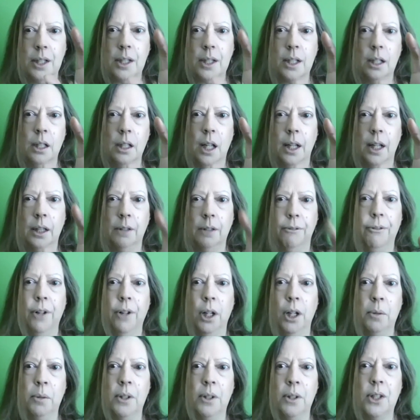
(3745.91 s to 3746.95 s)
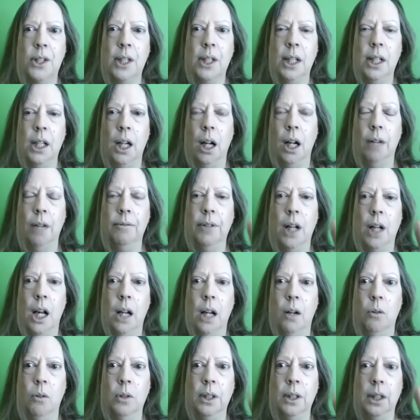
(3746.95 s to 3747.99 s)
like the frequency of not
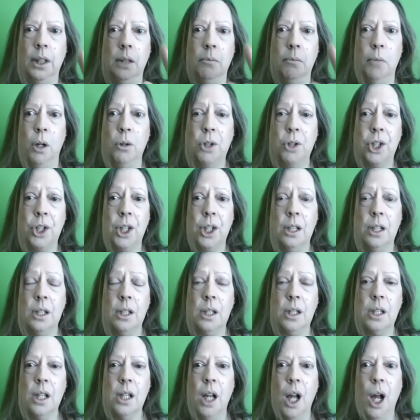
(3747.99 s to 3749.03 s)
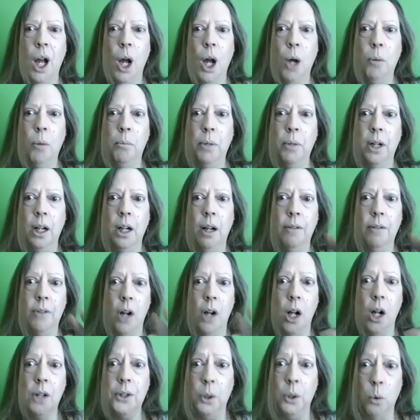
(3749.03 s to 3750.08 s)
only the emotions, but of
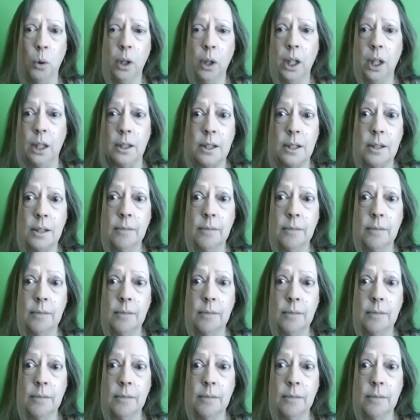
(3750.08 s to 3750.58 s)
all the organs.